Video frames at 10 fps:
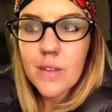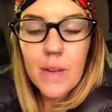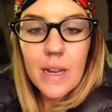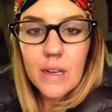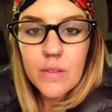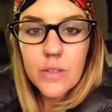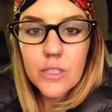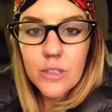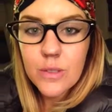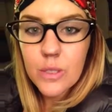if I
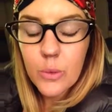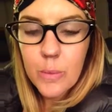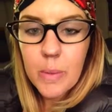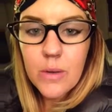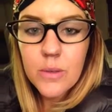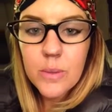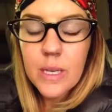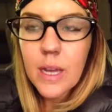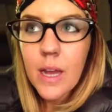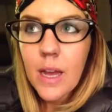average losing one pound a
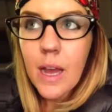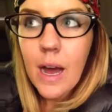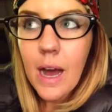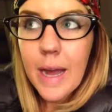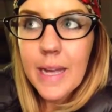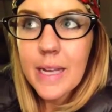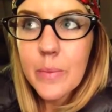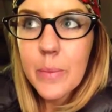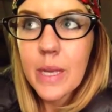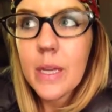week, I
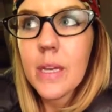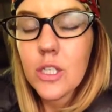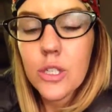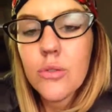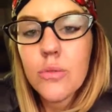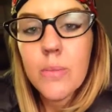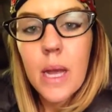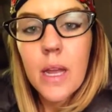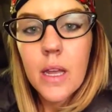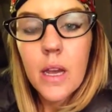can make it to
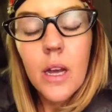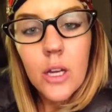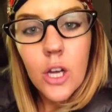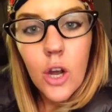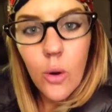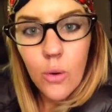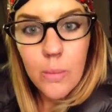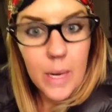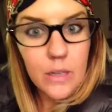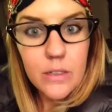my goal,
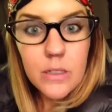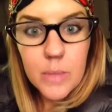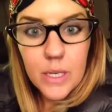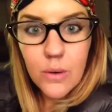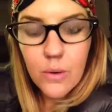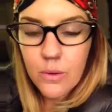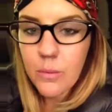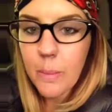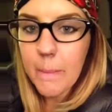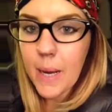my ultimate
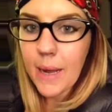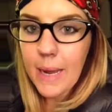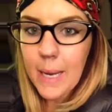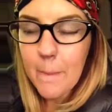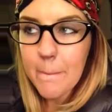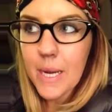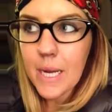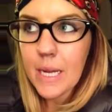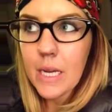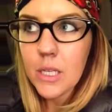goal by
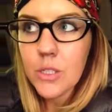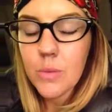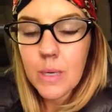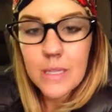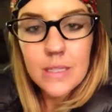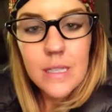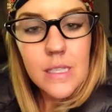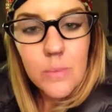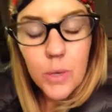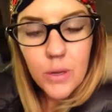my
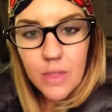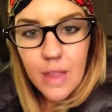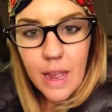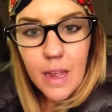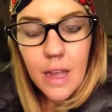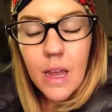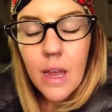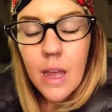26th birthday